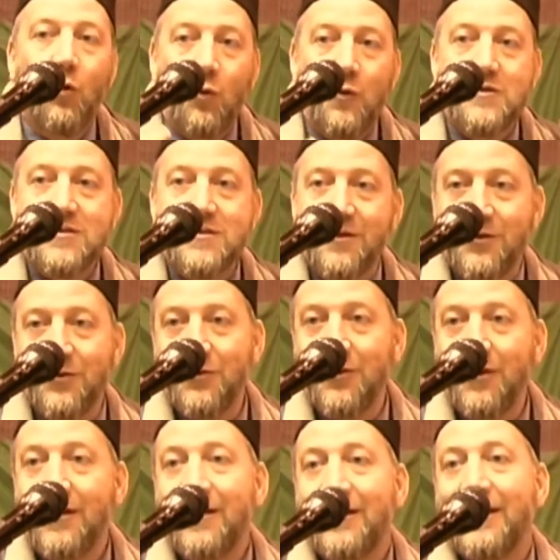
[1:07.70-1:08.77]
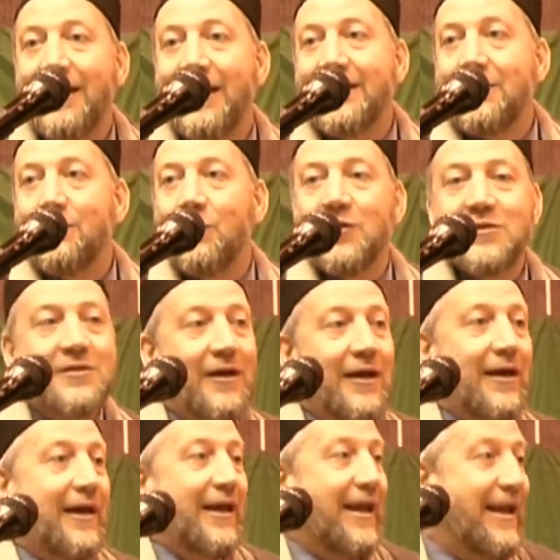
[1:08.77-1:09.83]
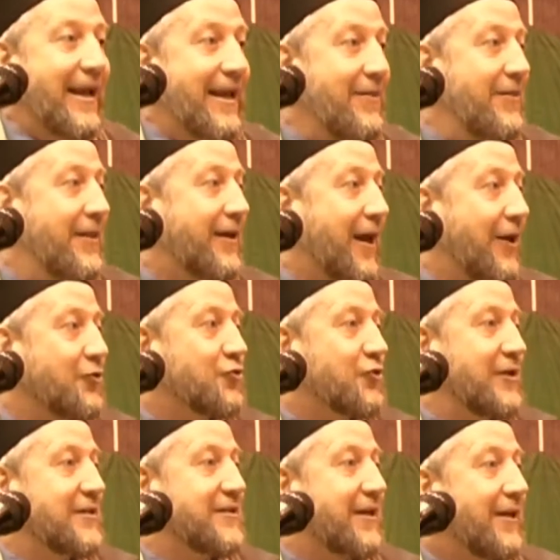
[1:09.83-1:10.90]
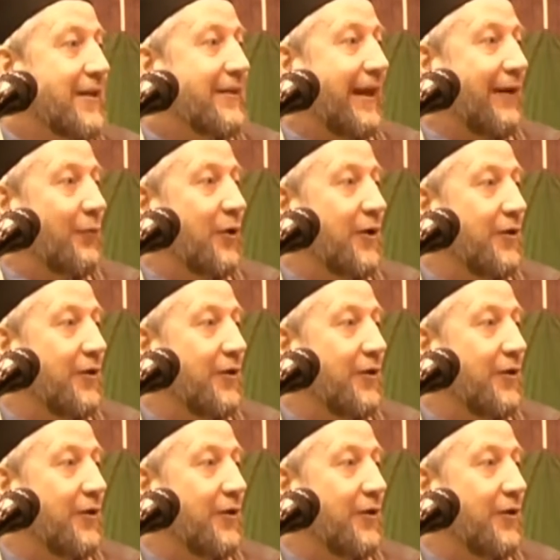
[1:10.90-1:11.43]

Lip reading: also it was in the countries that